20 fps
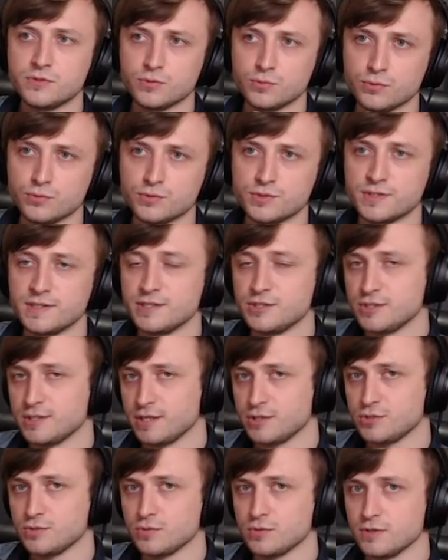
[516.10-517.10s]
tools and
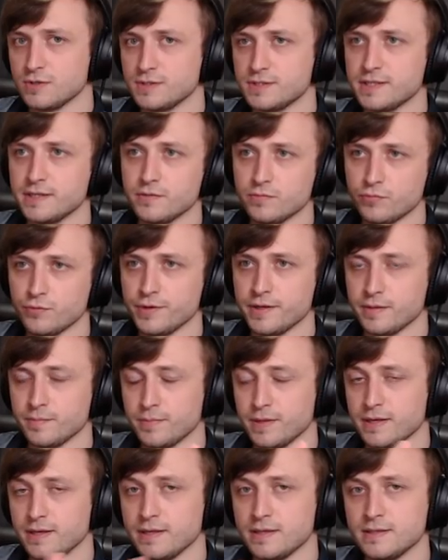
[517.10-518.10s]
educational content, free and
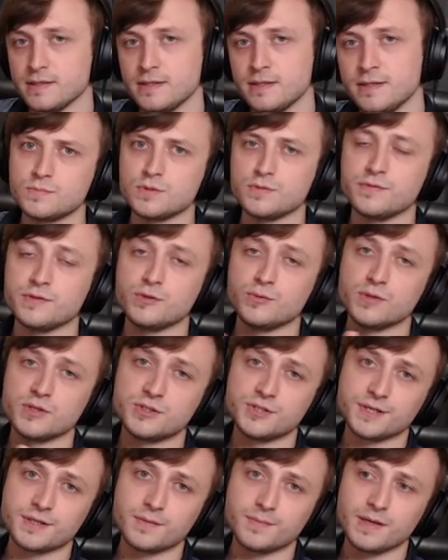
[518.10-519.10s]
paid. So if you do want to
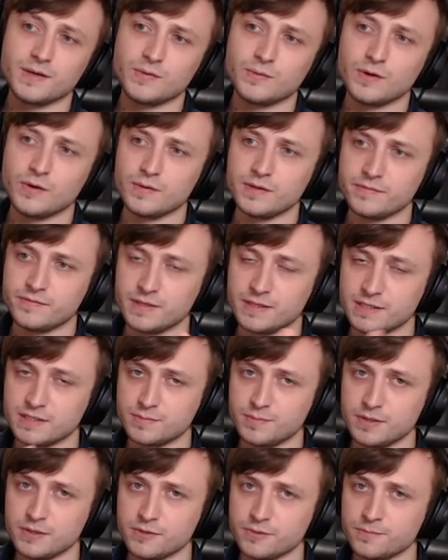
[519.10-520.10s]
check them out, I'll leave the links
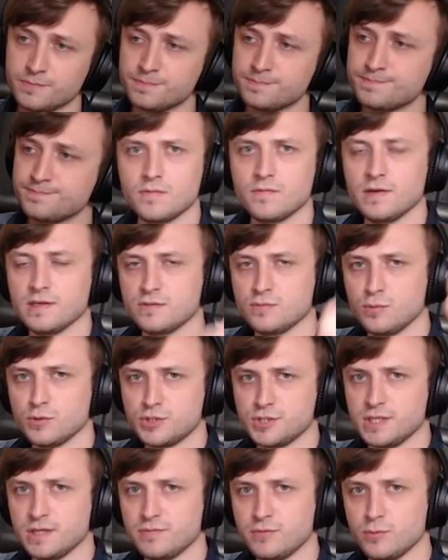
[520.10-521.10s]
below. Thanks for
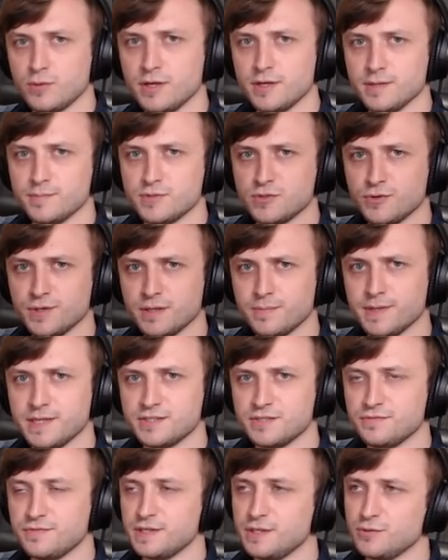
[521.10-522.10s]
watching everyone. I'm sorry the
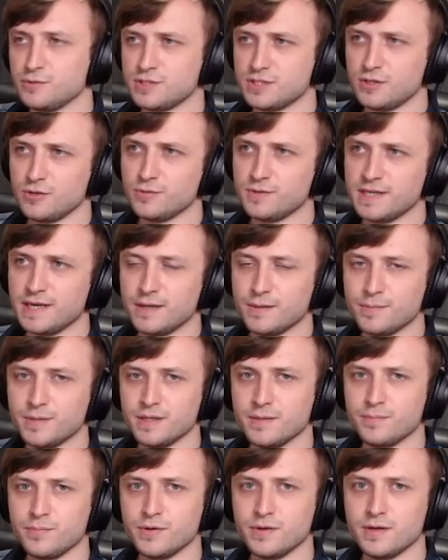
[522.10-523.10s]
pace of videos slowed down a
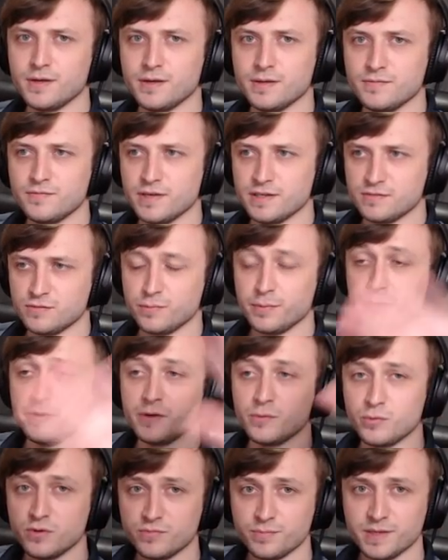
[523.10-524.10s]
bit, but thanks for
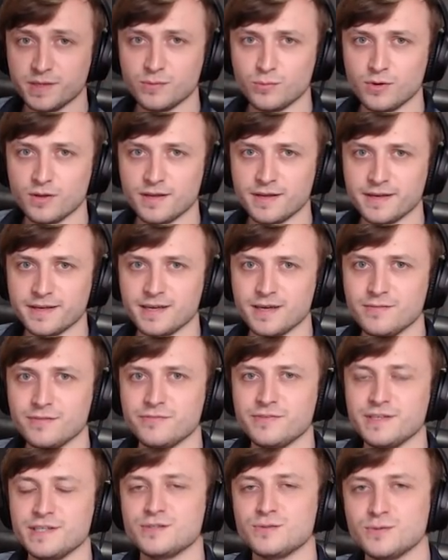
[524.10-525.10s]
bearing with me while I get other
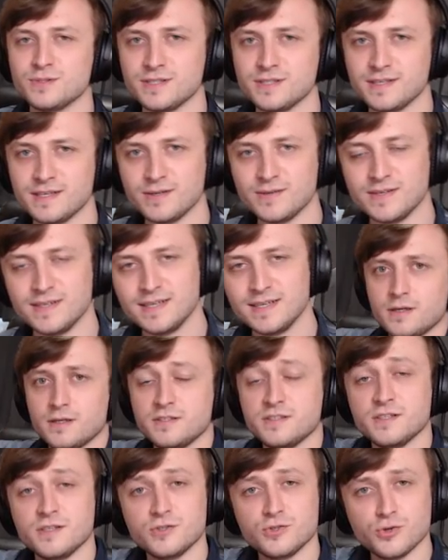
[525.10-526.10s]
things sorted out.
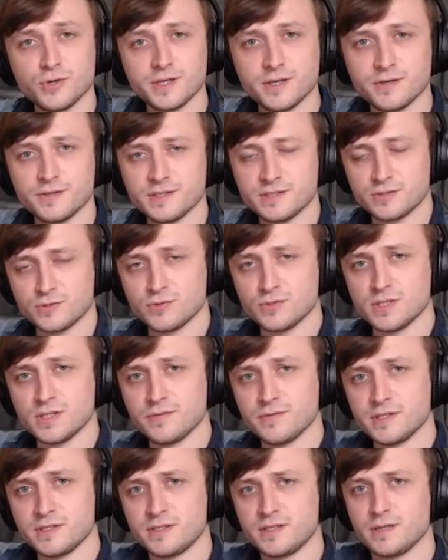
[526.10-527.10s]
Consider joining our Discord
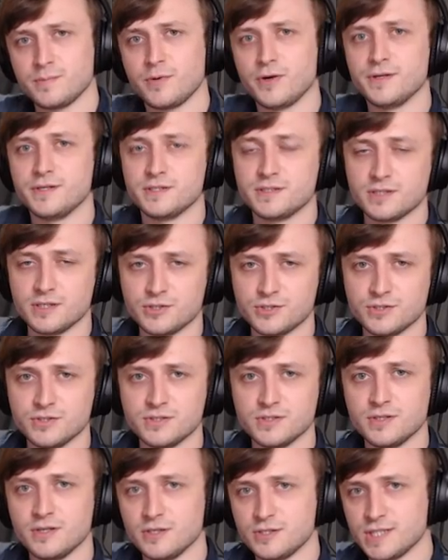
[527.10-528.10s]
server to take part in discussions
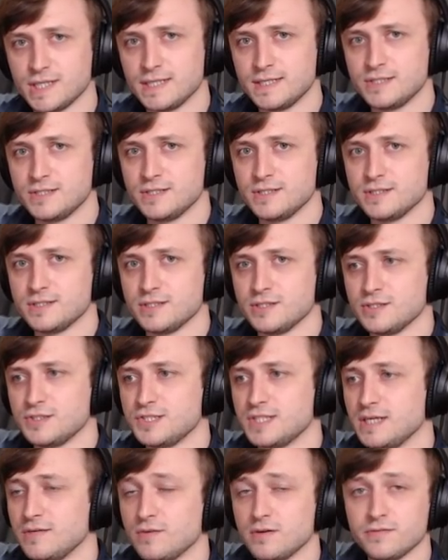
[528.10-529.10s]
and art challenges and
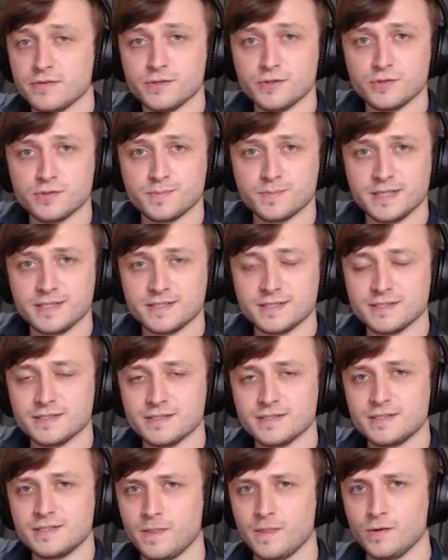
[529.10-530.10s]
share other news
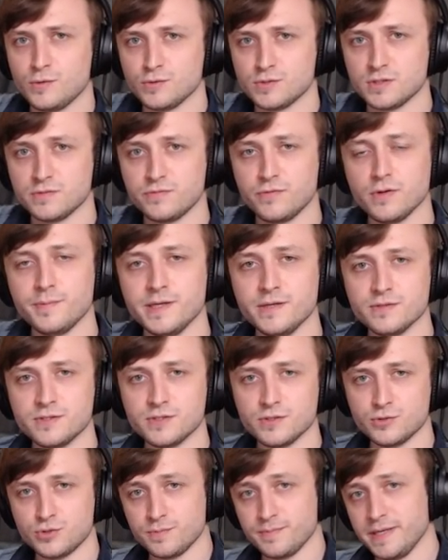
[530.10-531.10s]
pieces. You can also follow me on
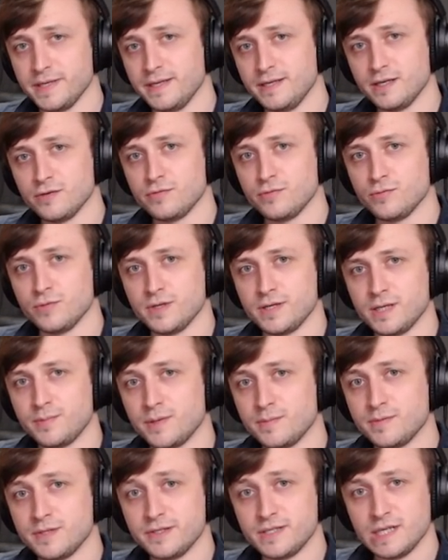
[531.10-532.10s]
social media if you want to keep
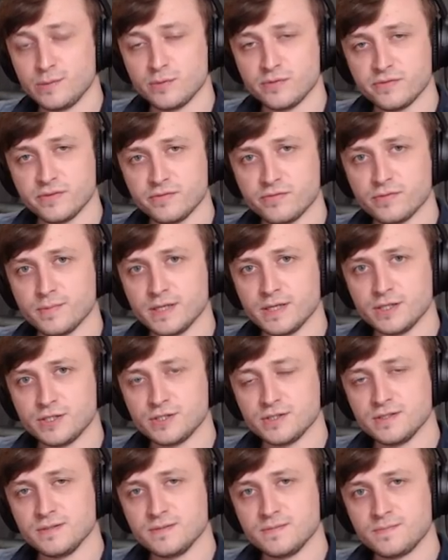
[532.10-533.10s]
up to date with
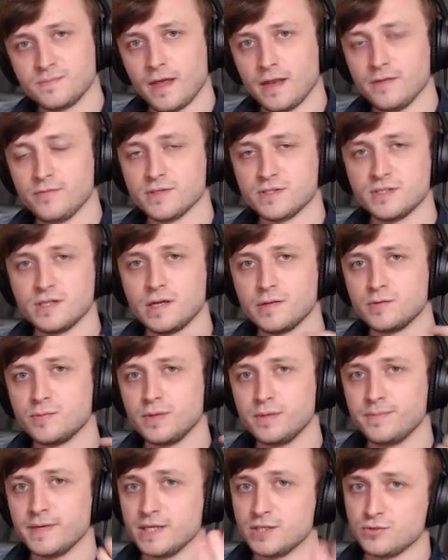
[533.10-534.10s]
information and even sign up to my
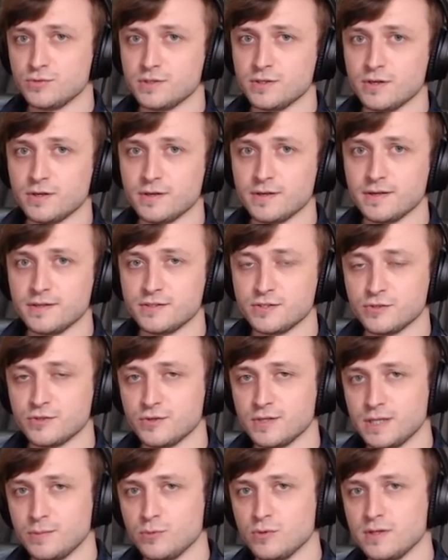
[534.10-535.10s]
Patreon so your
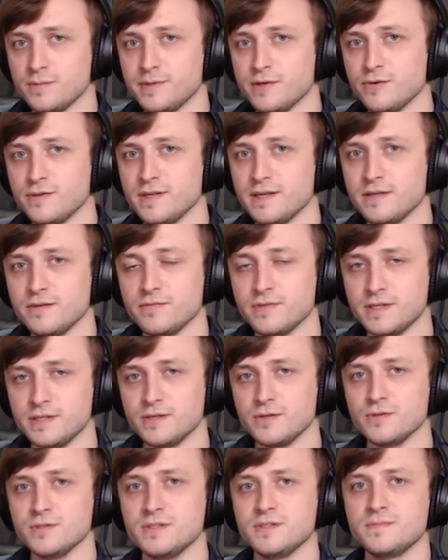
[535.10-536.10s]
name will appear at the end of
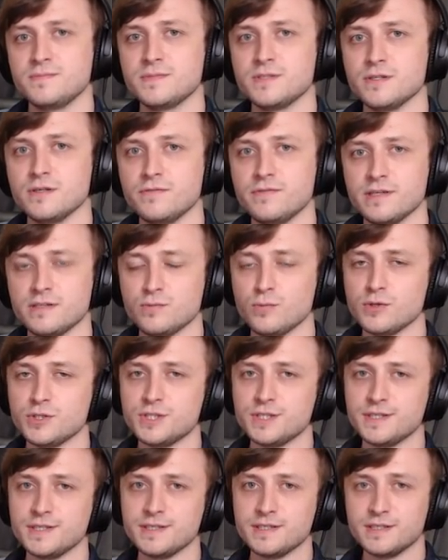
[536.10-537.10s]
videos. So thanks for
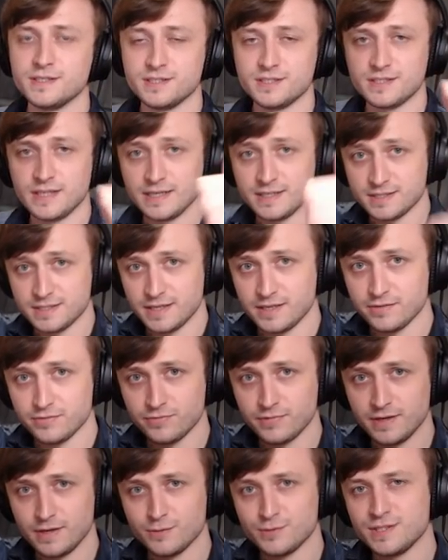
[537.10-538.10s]
watching, stay
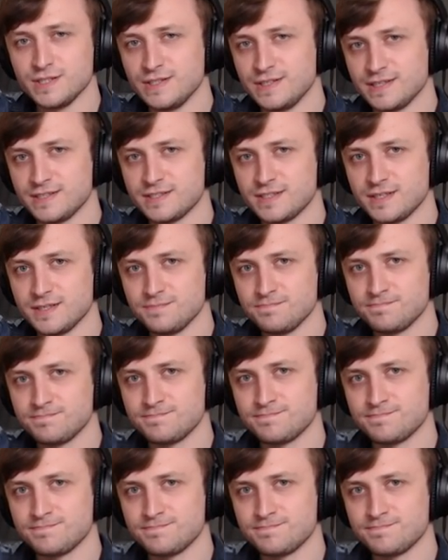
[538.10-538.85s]
safe, and I'll see you next time.